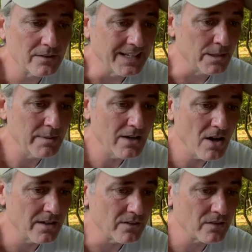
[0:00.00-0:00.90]
and to be
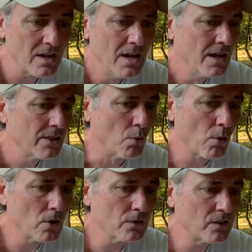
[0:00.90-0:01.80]
honest, the
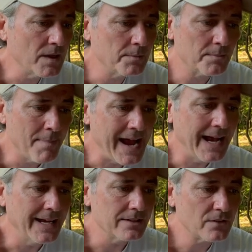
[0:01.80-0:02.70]
world seems
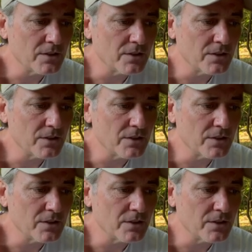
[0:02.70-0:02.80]
mad,